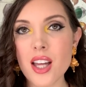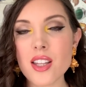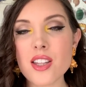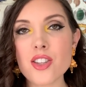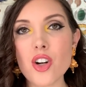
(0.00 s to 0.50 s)

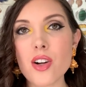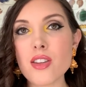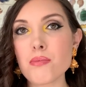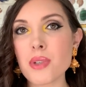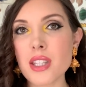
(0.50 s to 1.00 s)

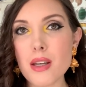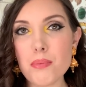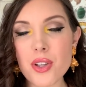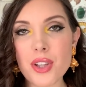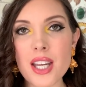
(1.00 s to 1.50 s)
starts
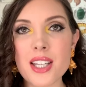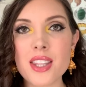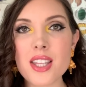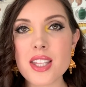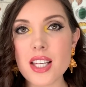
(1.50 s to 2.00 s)
manipulating
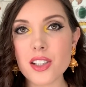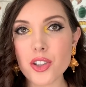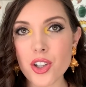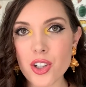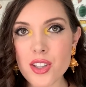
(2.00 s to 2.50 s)
the subtle
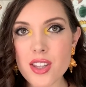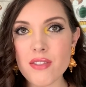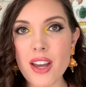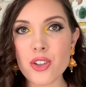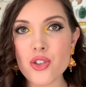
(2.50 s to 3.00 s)
currents of
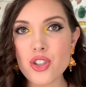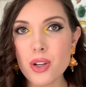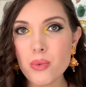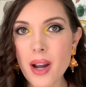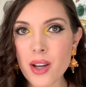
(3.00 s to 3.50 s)
energy
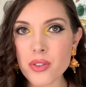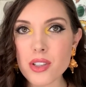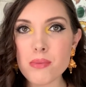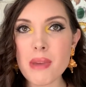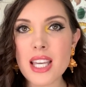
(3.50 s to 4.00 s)
around
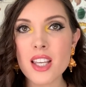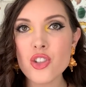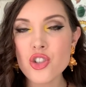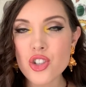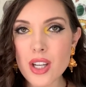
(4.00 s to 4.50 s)
you, making
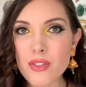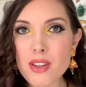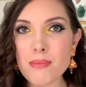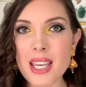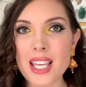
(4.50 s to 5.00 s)
shifts,
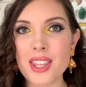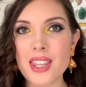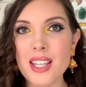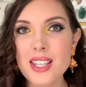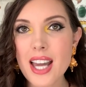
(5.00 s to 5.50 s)
making
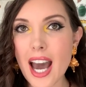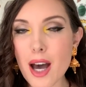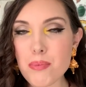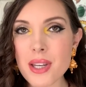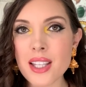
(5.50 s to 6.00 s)
things
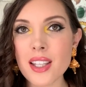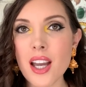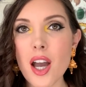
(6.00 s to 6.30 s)
happen,